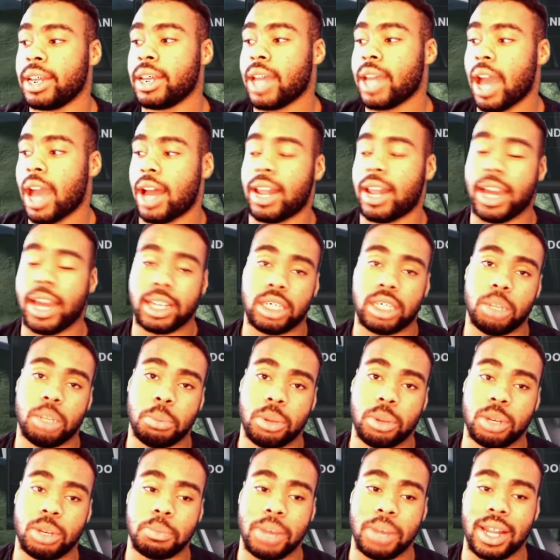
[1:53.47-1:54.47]
I'll actually
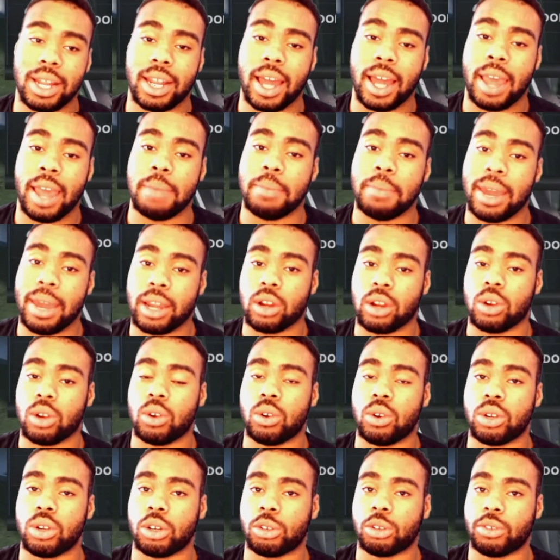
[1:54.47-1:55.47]
put my linebacker
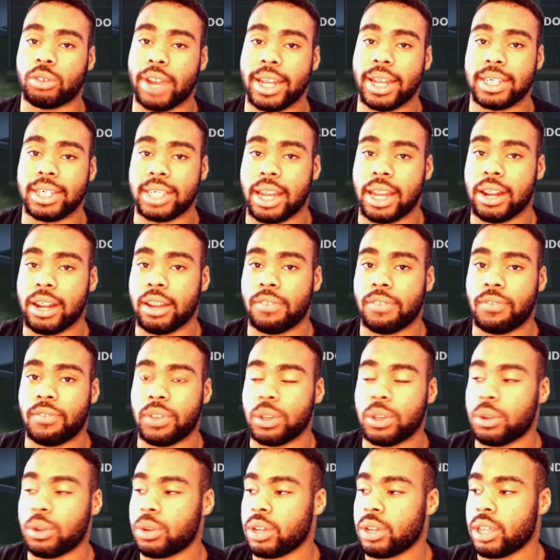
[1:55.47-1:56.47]
on the right side of the
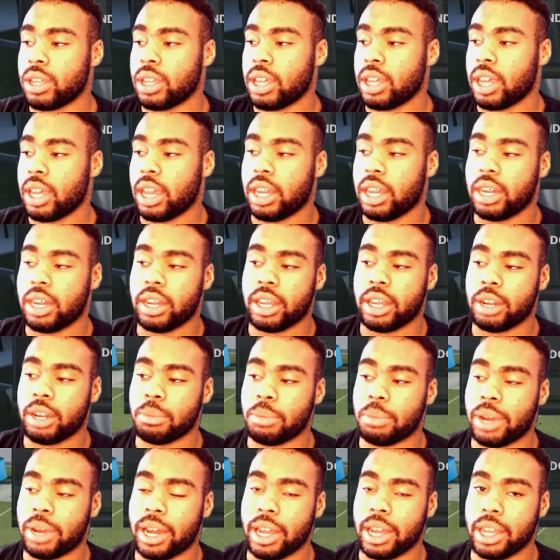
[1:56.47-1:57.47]
field and then
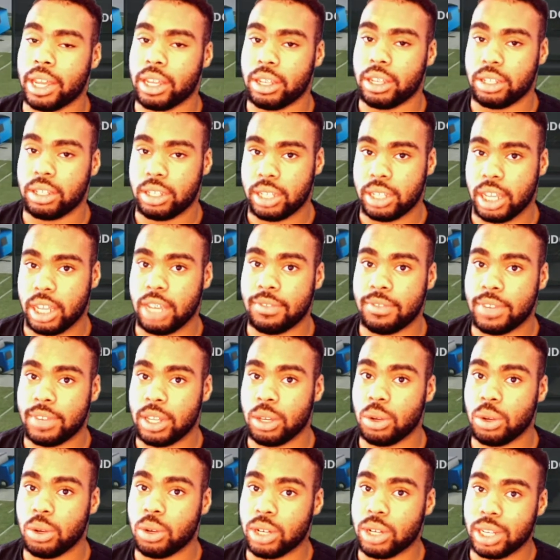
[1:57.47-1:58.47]
my
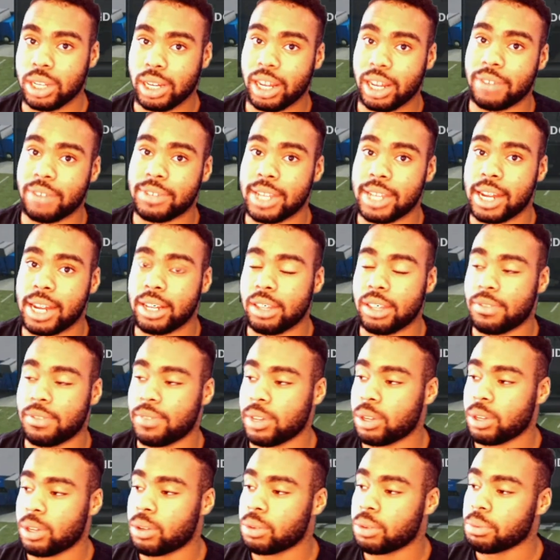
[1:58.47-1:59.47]
safety on the left side of the
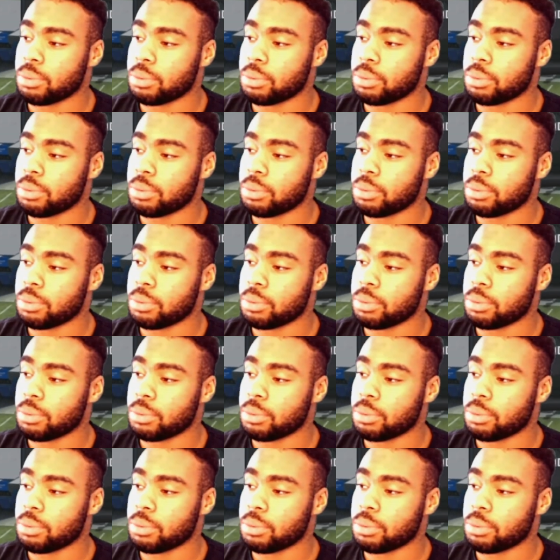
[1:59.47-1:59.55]
field.